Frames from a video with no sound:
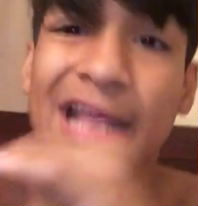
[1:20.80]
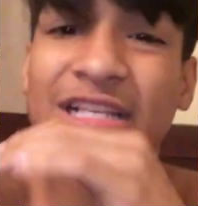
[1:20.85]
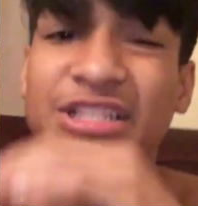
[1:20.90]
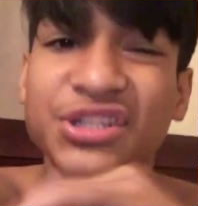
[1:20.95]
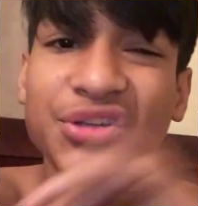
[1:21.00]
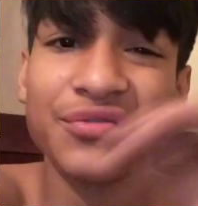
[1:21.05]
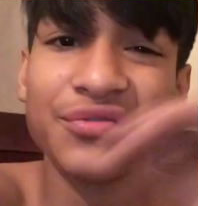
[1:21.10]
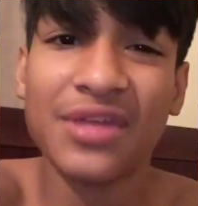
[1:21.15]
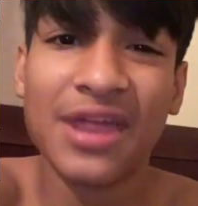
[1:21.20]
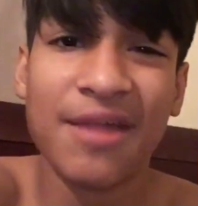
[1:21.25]
not
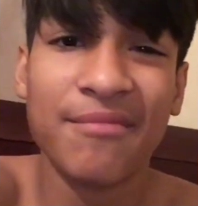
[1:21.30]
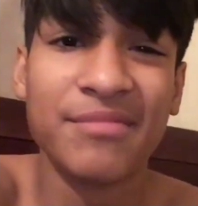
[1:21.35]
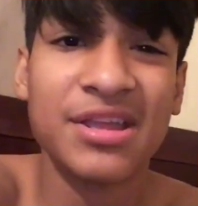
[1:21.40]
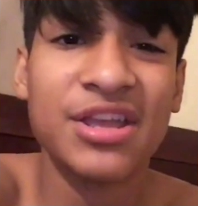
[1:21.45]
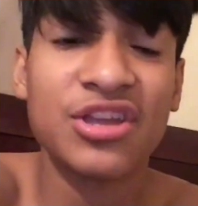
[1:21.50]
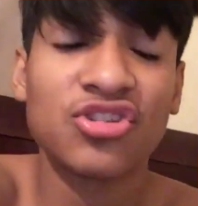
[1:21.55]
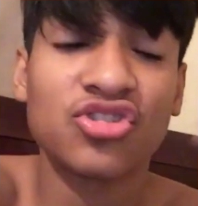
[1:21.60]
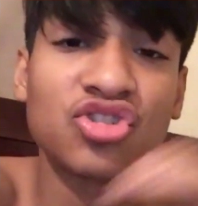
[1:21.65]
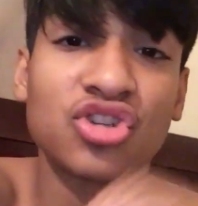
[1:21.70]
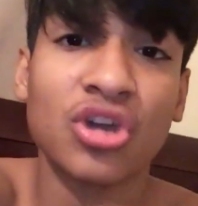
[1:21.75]
stuff that I'm gonna
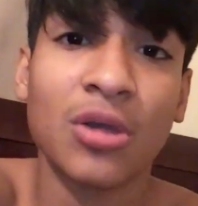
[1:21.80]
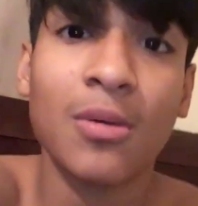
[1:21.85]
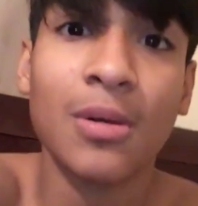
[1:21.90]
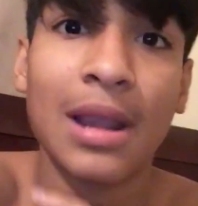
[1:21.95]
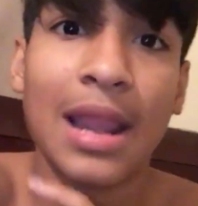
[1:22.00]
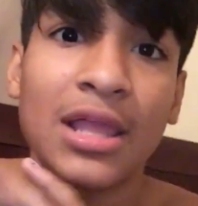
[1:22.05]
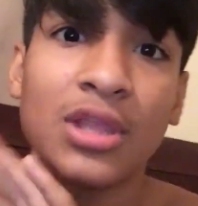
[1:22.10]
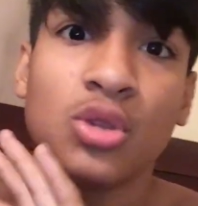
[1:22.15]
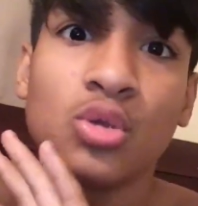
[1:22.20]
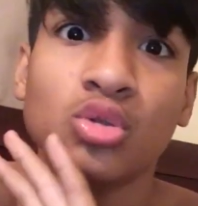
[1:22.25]
get in trouble.
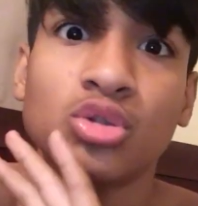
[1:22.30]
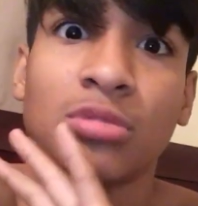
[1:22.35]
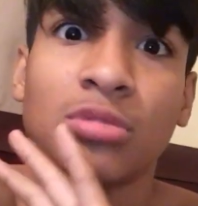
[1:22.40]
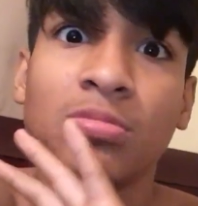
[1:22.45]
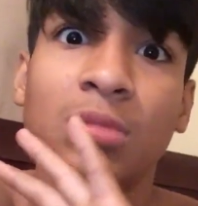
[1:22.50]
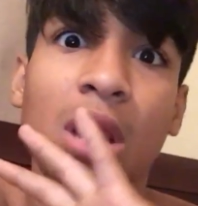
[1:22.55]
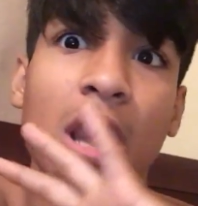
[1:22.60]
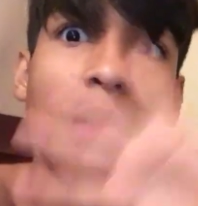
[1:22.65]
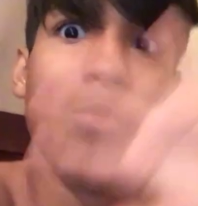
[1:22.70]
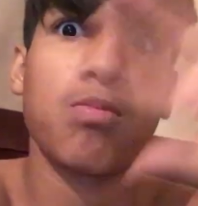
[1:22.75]
Like do
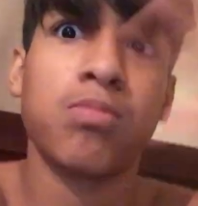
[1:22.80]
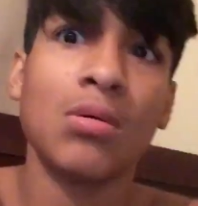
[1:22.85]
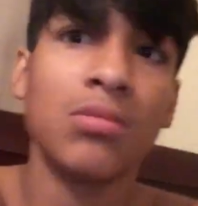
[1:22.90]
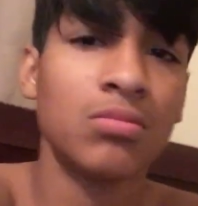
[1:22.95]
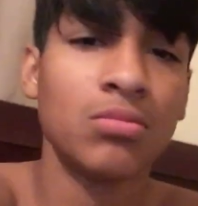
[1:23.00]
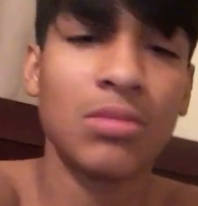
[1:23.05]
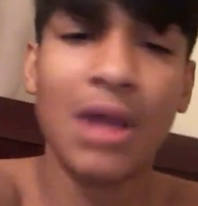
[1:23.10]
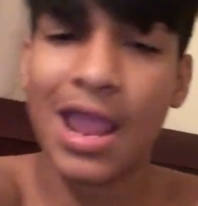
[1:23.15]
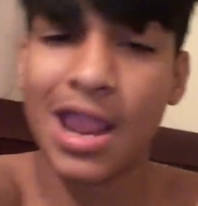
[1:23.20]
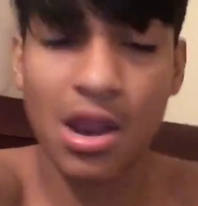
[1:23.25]
something like
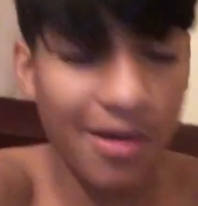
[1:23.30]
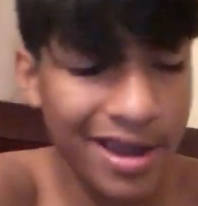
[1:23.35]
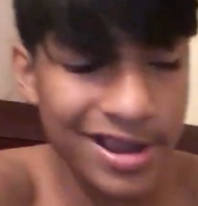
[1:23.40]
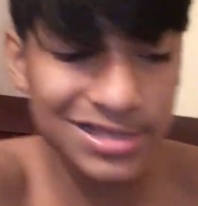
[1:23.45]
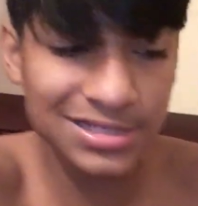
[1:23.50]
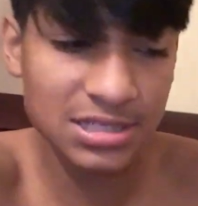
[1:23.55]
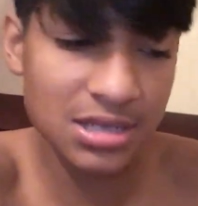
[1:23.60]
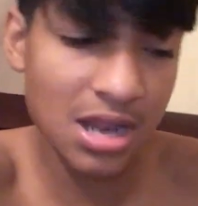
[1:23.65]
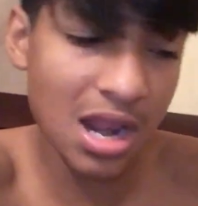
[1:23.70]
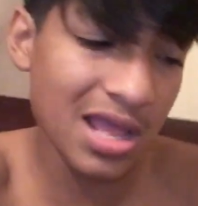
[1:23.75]
boom, like
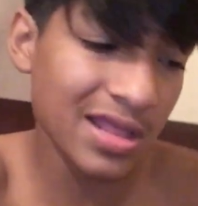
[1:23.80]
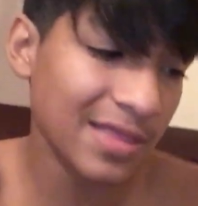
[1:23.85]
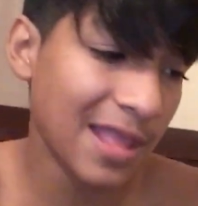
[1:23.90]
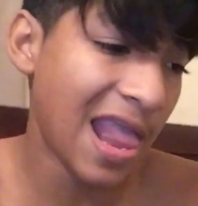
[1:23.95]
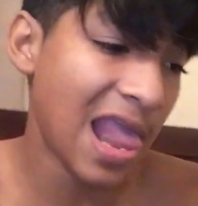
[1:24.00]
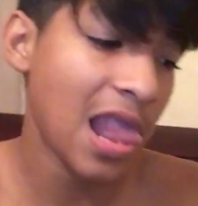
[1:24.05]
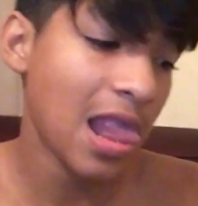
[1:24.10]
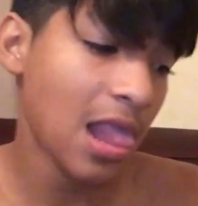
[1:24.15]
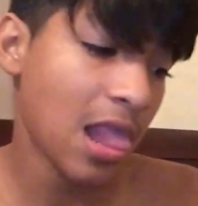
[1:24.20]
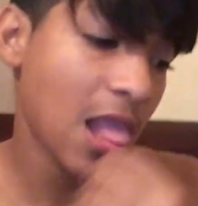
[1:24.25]
crazy, not like
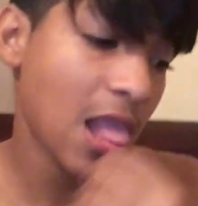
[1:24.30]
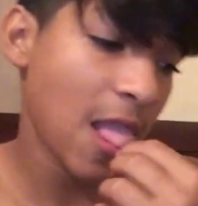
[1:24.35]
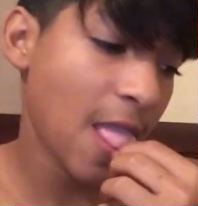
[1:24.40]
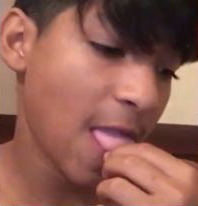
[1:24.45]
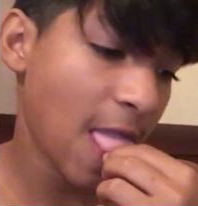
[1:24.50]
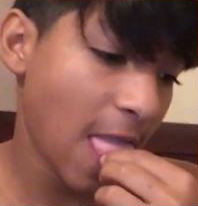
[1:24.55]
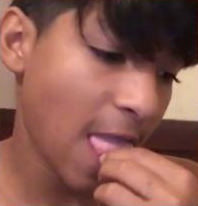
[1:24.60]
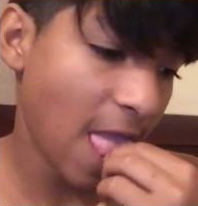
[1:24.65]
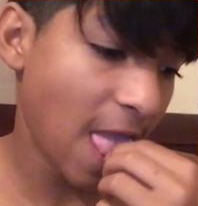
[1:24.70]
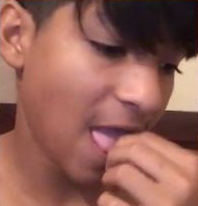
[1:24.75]
that.
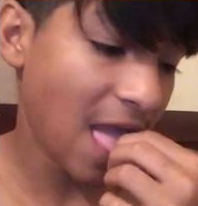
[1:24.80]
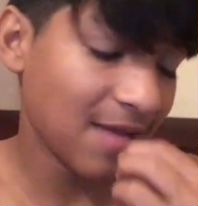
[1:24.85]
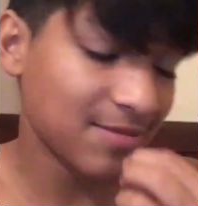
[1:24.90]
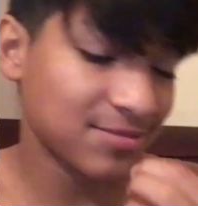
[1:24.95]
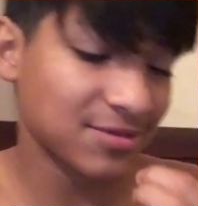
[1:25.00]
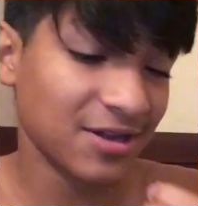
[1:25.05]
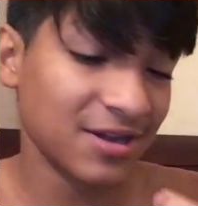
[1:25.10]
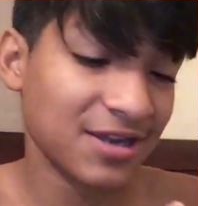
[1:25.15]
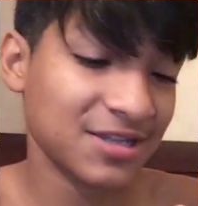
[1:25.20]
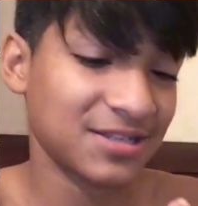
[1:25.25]
I'm
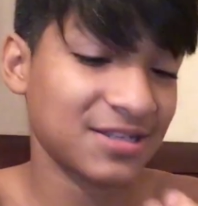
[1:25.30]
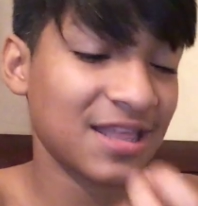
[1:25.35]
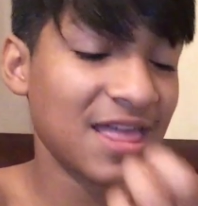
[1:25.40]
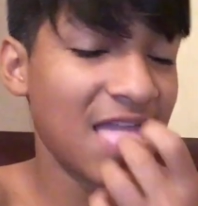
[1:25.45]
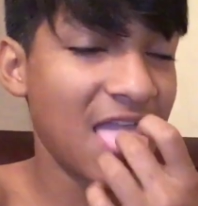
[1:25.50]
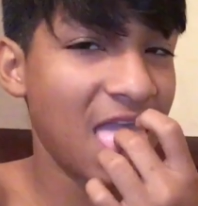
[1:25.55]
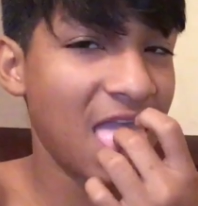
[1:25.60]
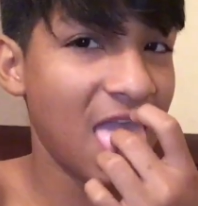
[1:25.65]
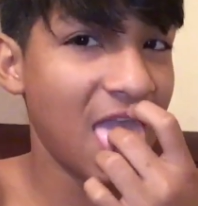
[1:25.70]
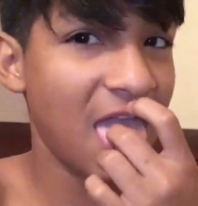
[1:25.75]
sorry, cause
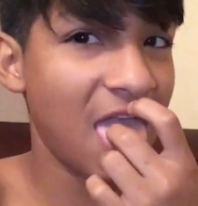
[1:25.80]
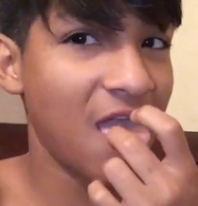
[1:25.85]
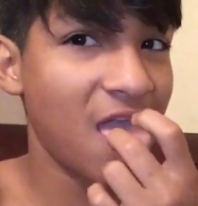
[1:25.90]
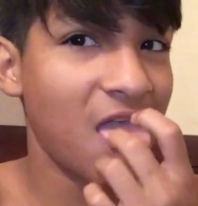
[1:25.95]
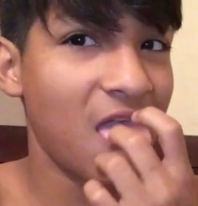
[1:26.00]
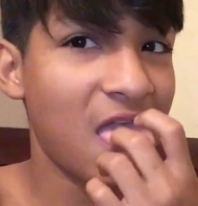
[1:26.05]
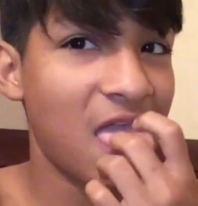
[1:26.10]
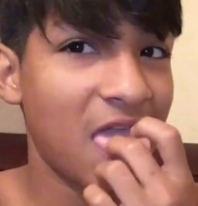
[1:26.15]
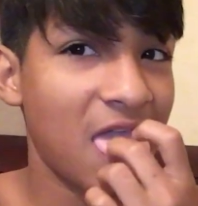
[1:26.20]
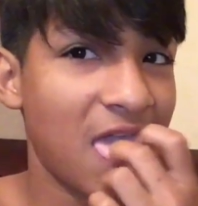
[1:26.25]

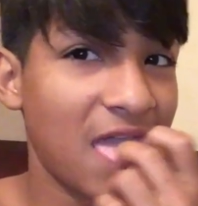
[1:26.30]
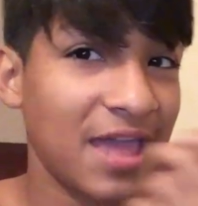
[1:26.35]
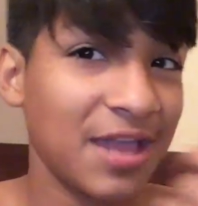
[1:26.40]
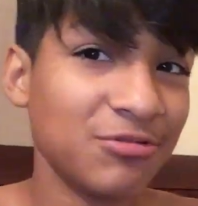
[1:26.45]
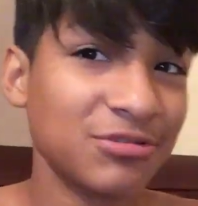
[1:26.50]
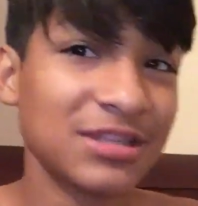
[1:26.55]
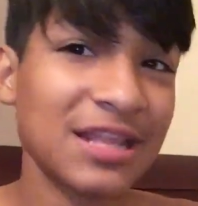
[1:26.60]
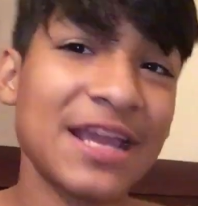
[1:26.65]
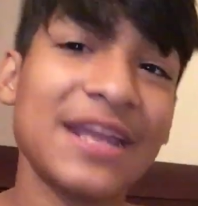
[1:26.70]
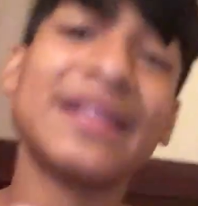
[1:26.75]
he
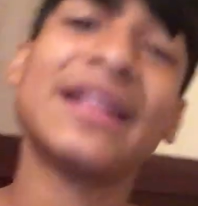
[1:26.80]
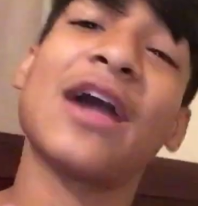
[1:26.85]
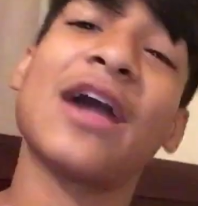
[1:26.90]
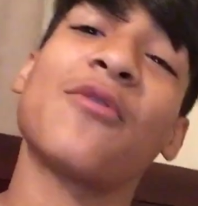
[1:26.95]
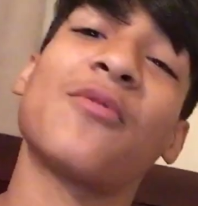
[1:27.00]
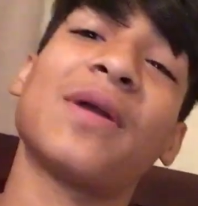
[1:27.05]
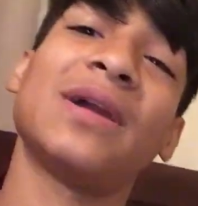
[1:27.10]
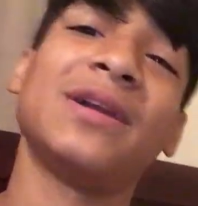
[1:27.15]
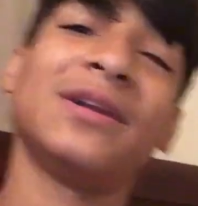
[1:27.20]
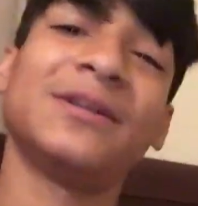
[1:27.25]
was laying
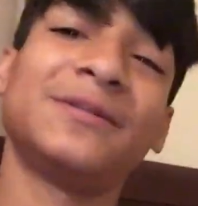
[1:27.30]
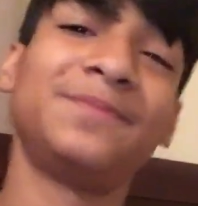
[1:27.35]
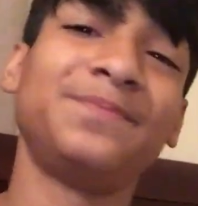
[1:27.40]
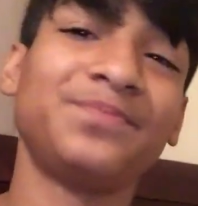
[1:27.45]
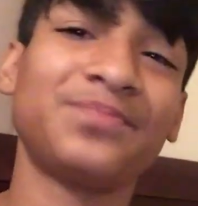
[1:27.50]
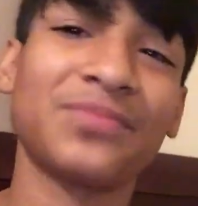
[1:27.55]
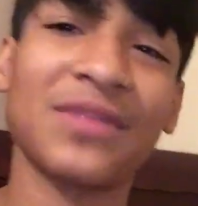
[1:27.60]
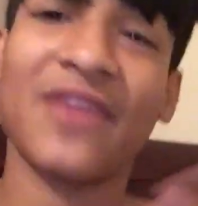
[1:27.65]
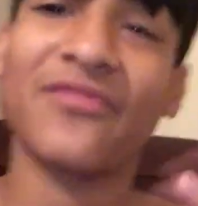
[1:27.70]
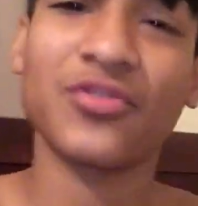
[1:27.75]
down right here
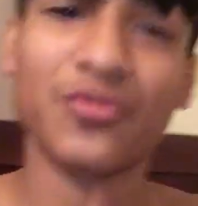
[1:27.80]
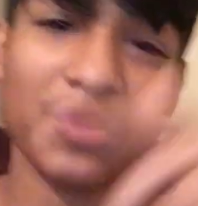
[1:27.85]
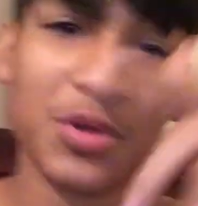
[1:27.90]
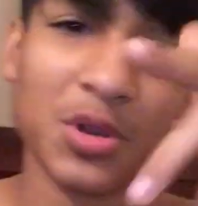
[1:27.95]
after